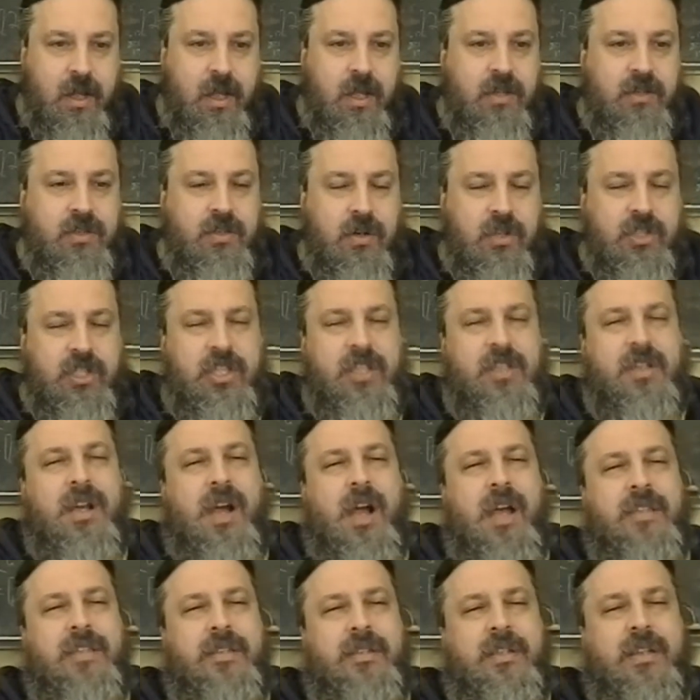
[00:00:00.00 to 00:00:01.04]
Socialism
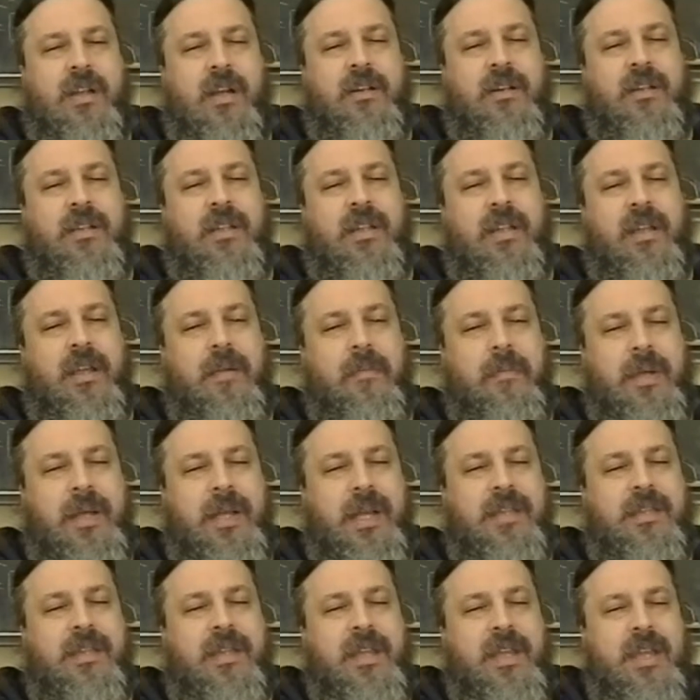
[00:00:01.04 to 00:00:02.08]
contradicts
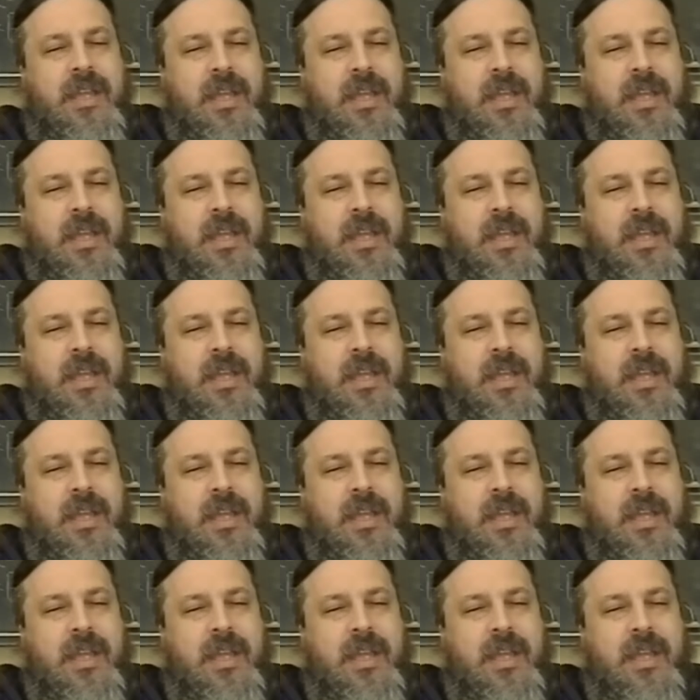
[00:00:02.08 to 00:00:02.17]
because